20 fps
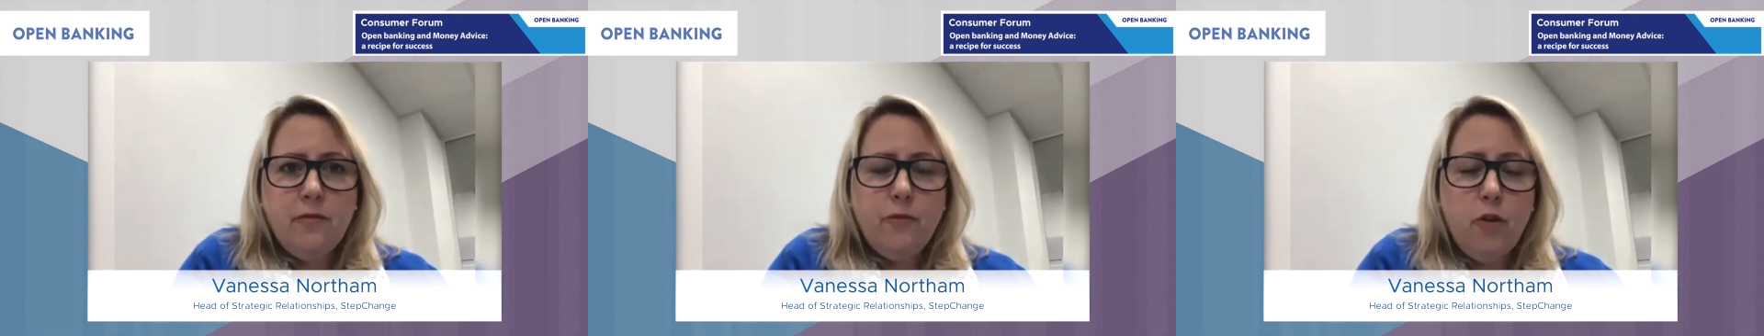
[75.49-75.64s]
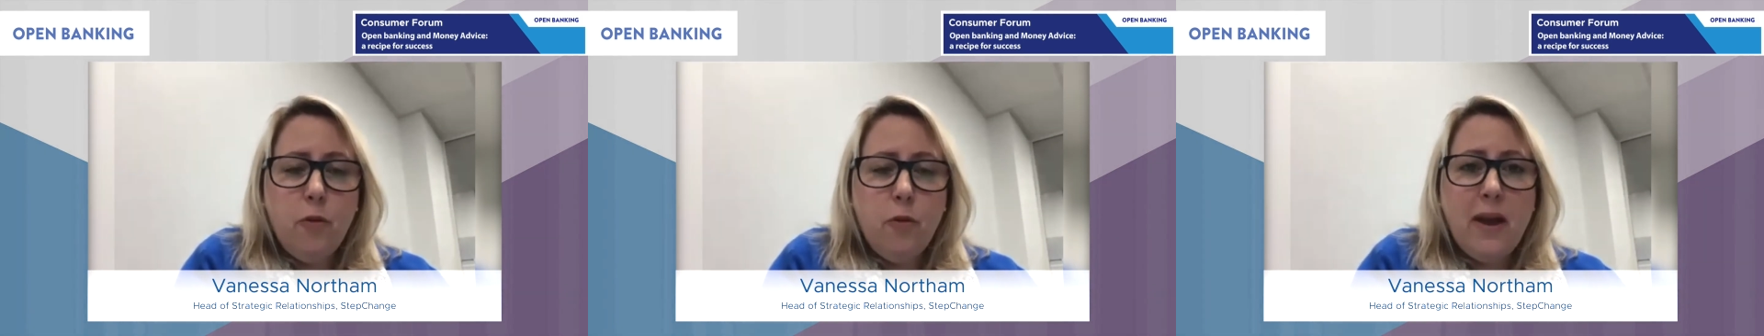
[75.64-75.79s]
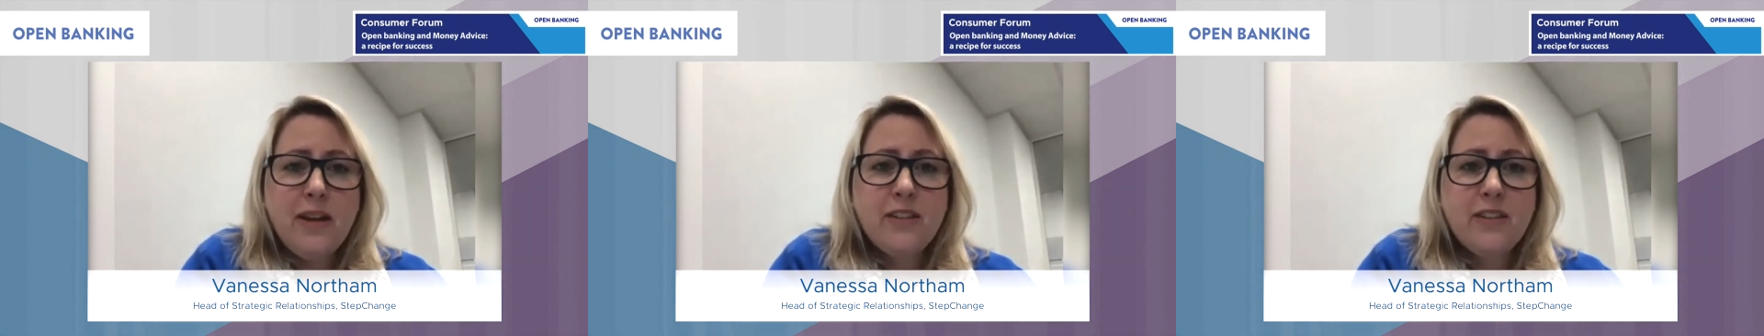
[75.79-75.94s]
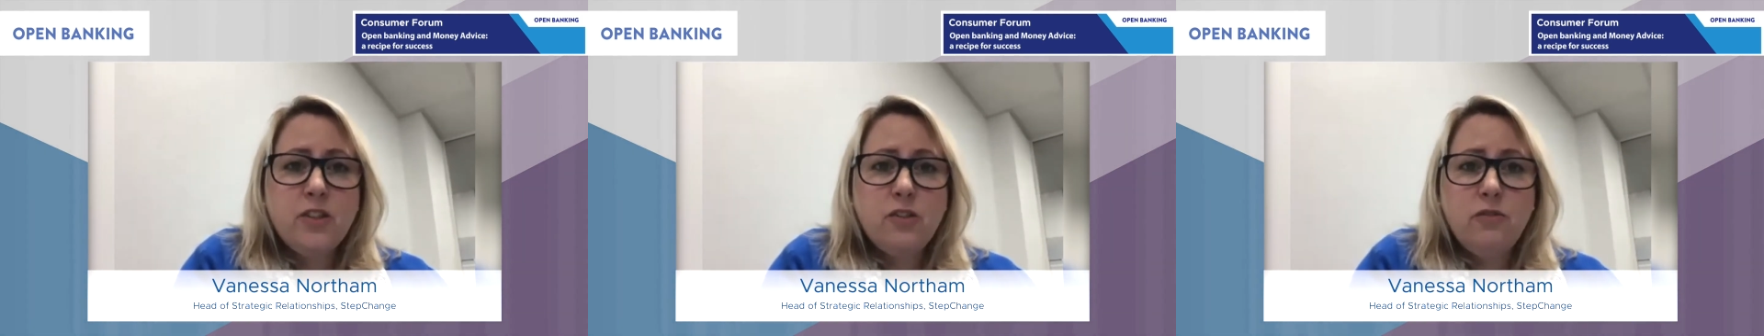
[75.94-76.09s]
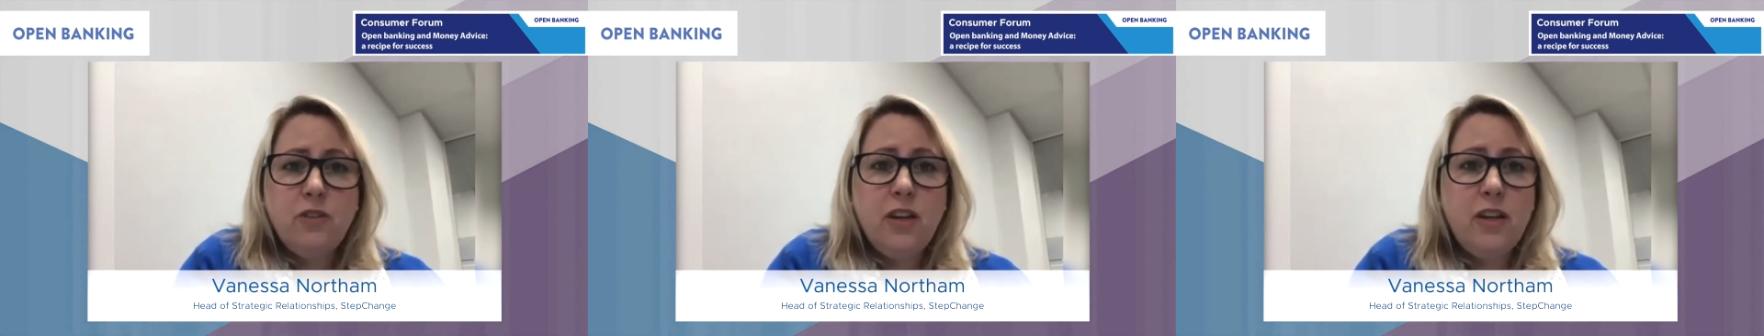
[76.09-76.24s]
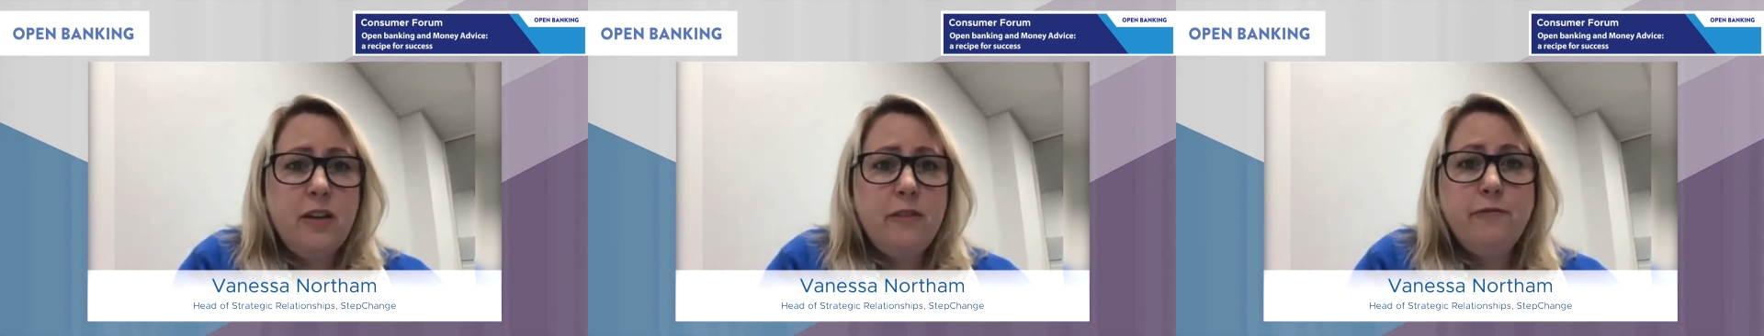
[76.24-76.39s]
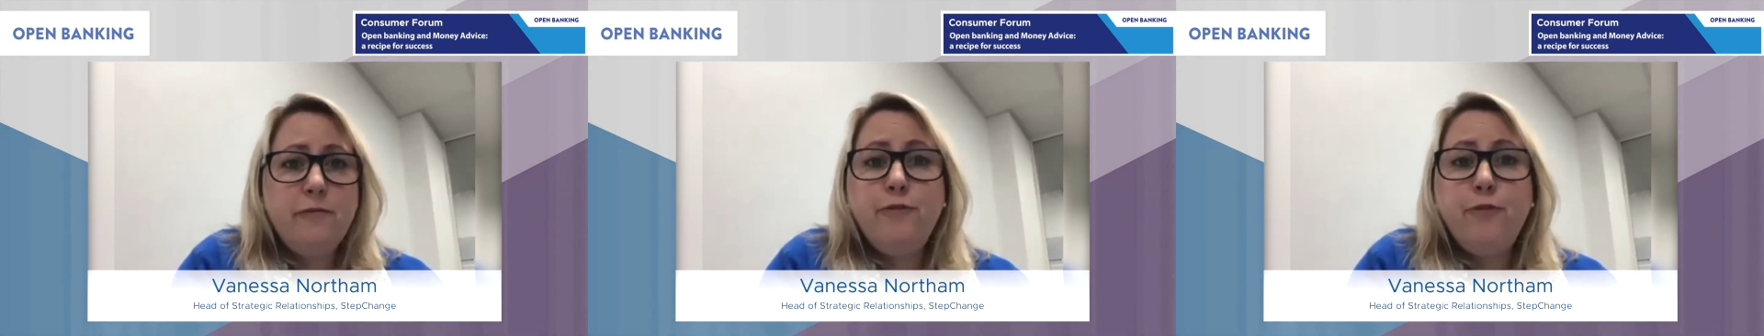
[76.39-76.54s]
for a better and
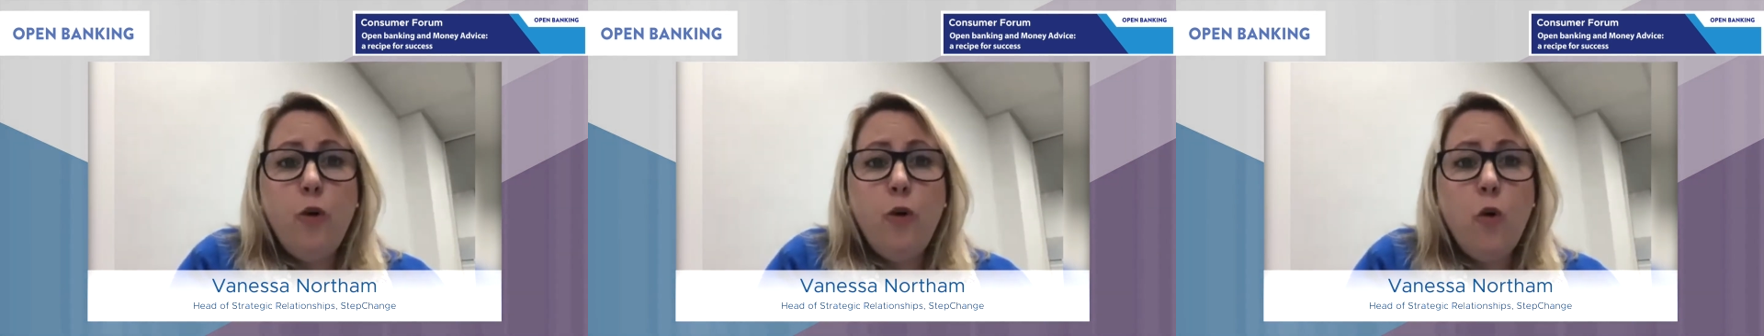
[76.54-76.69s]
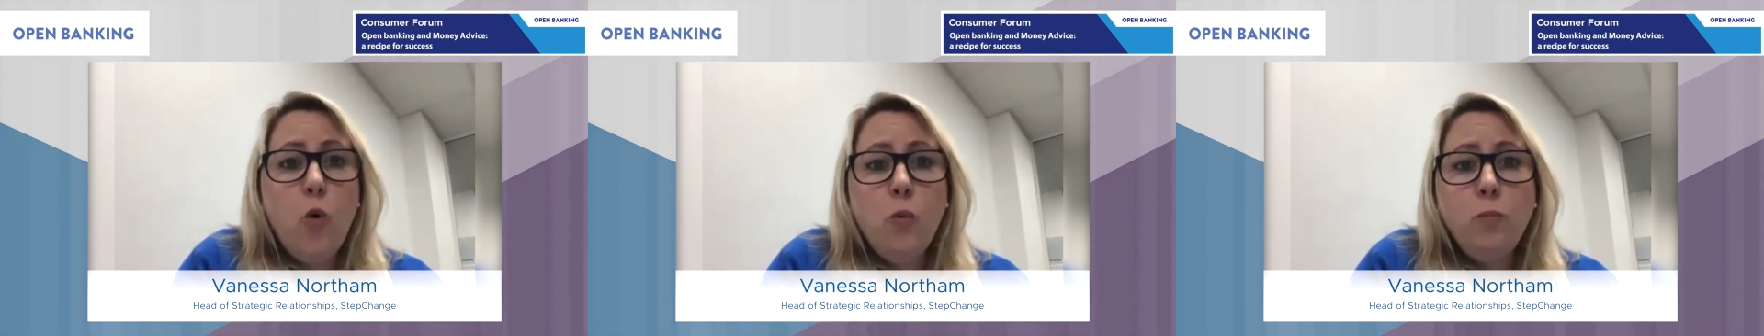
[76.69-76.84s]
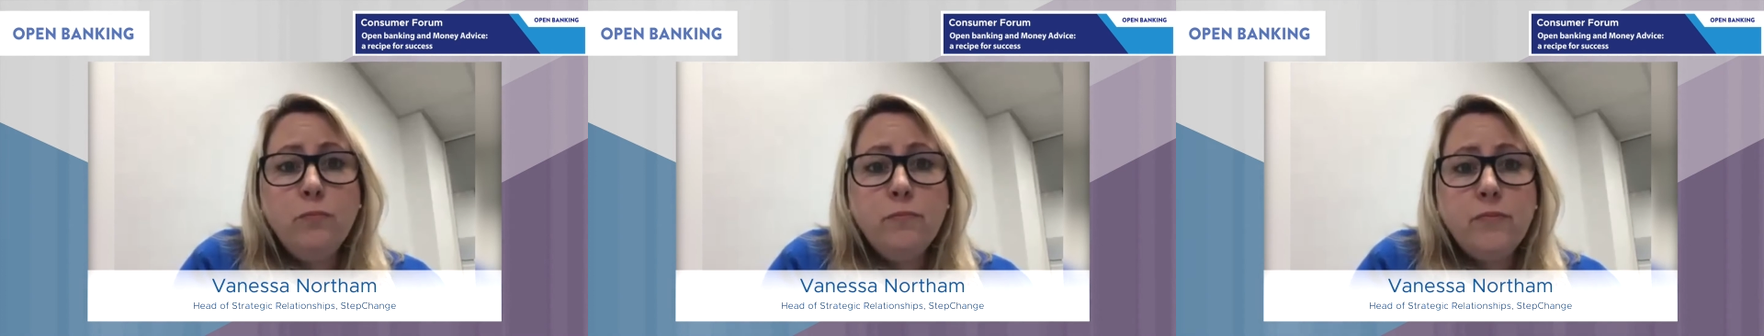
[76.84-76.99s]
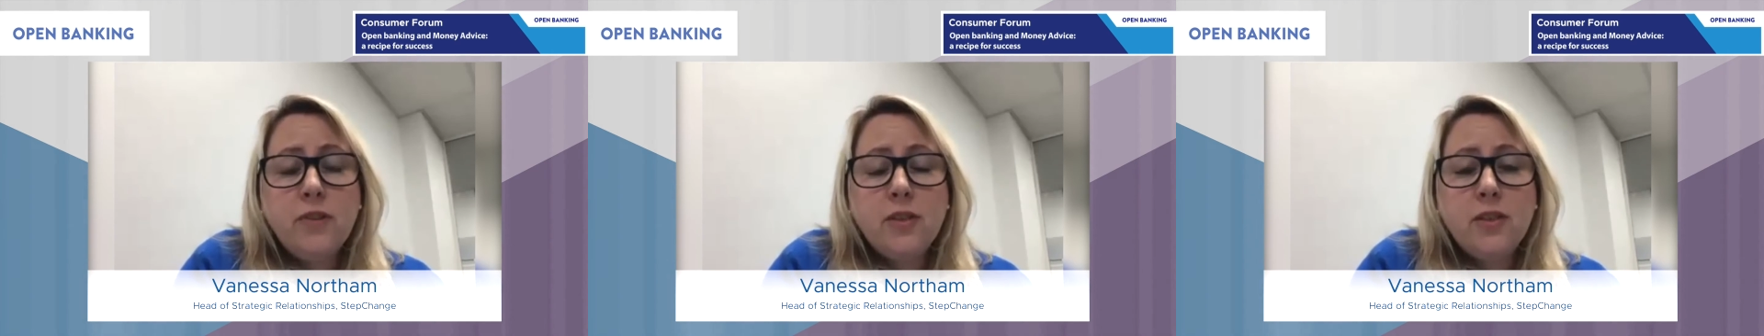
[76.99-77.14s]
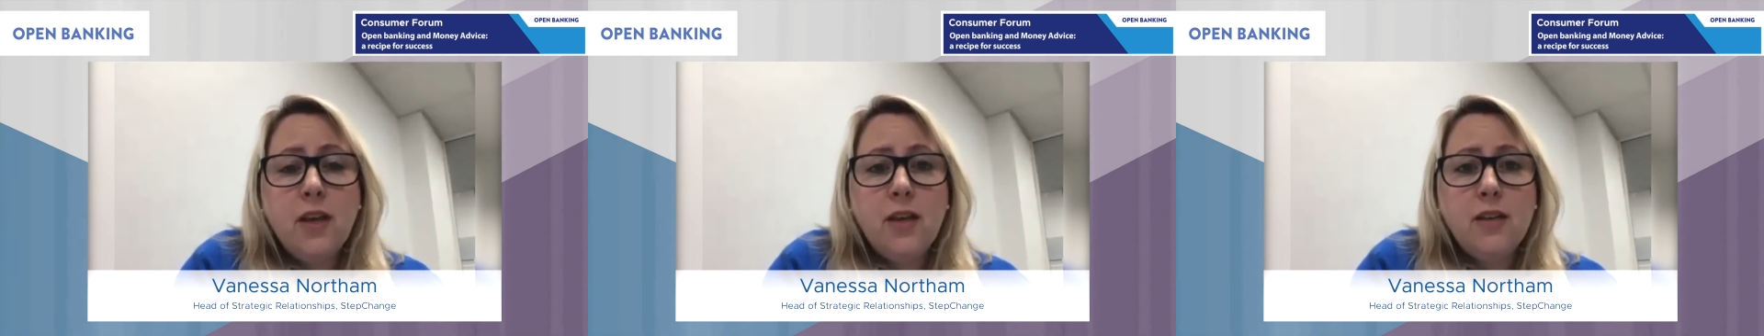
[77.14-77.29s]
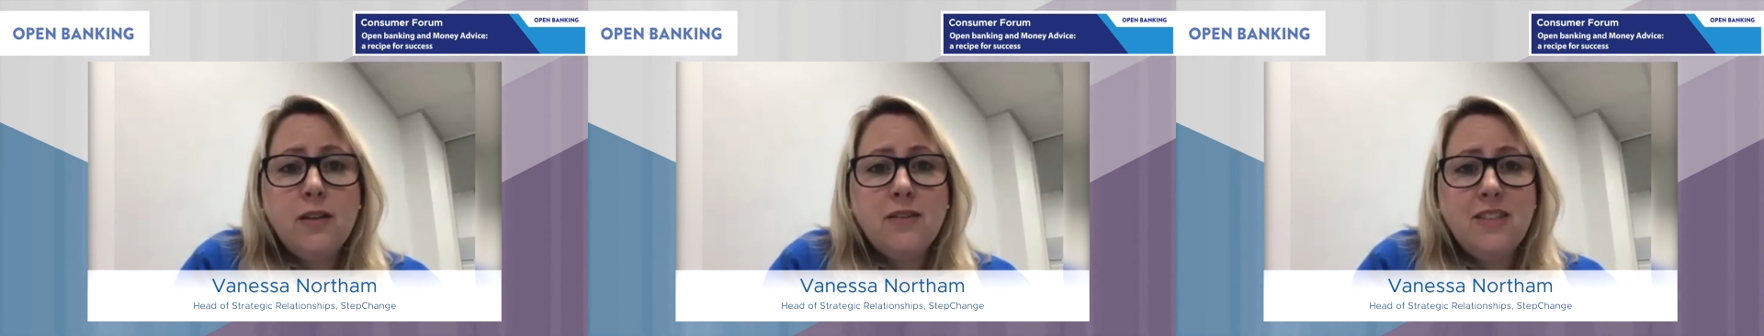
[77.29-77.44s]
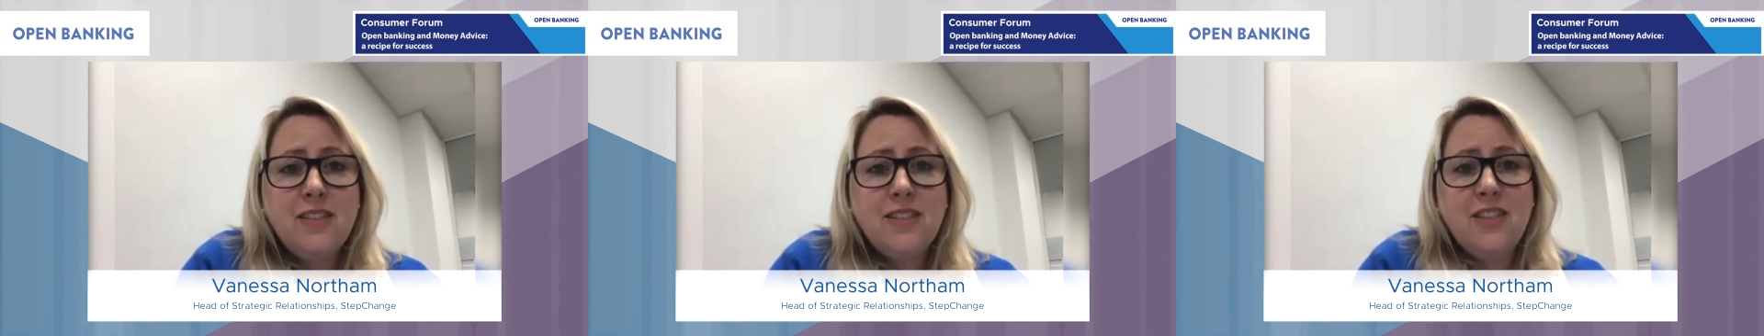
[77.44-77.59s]
informed
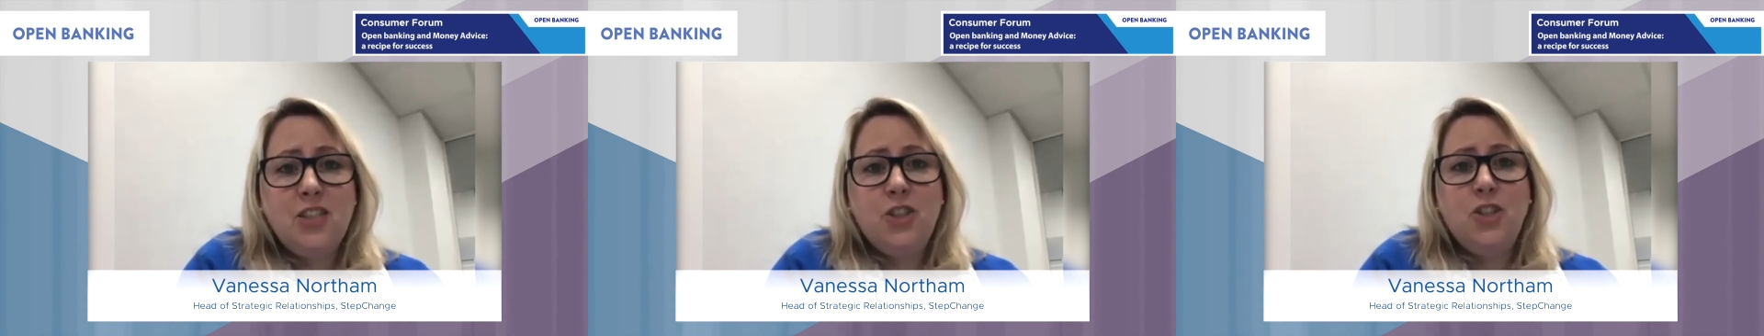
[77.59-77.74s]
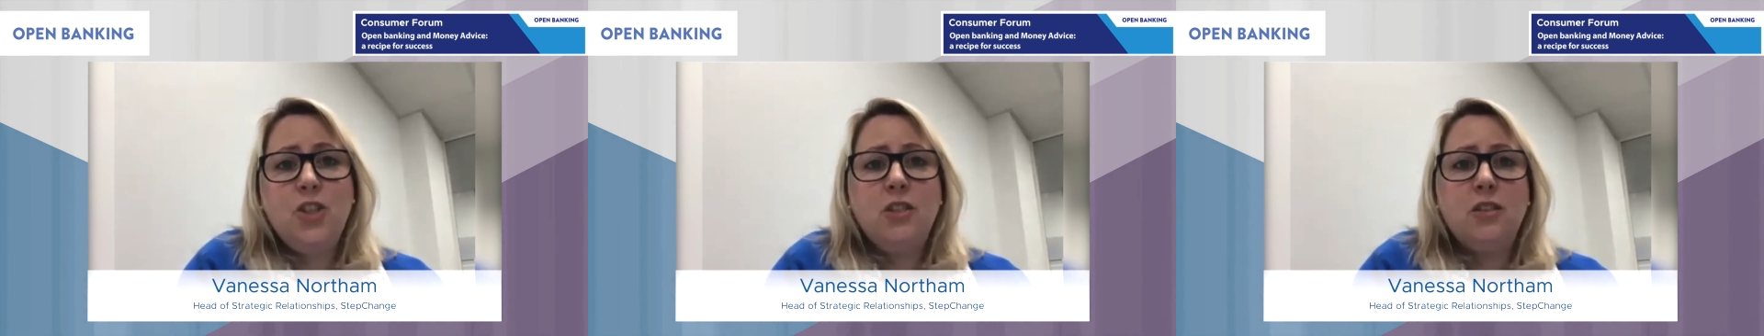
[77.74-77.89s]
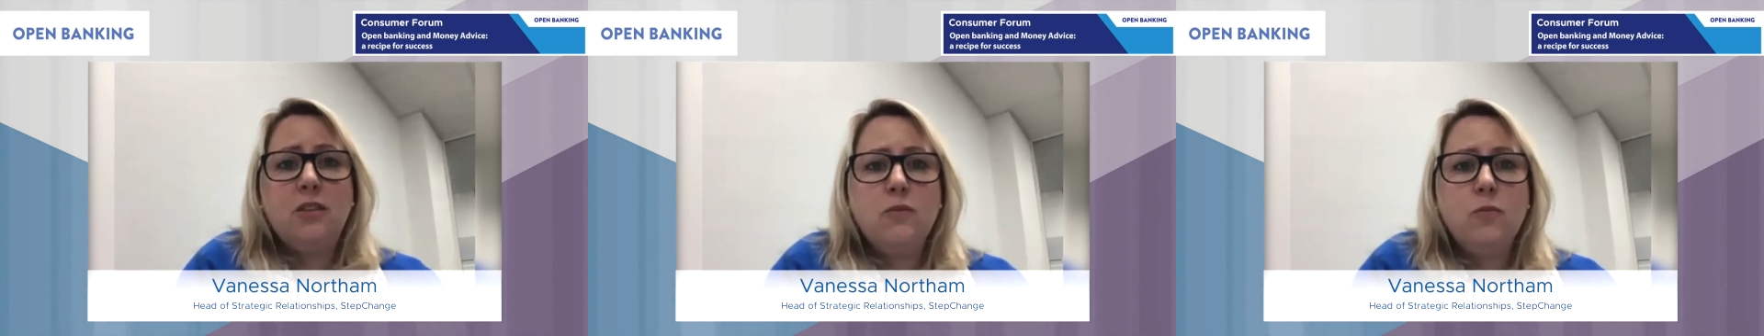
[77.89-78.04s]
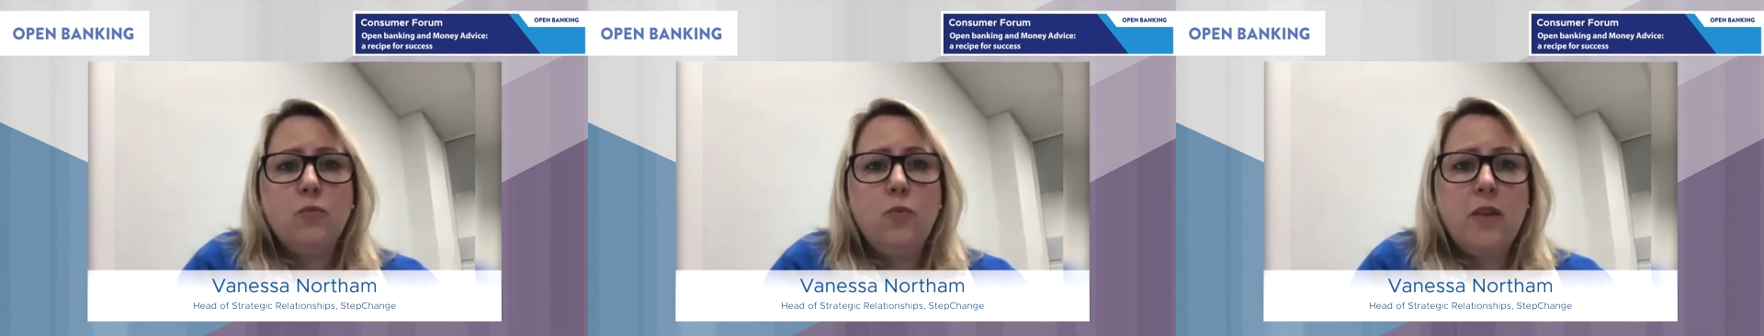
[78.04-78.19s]
decision,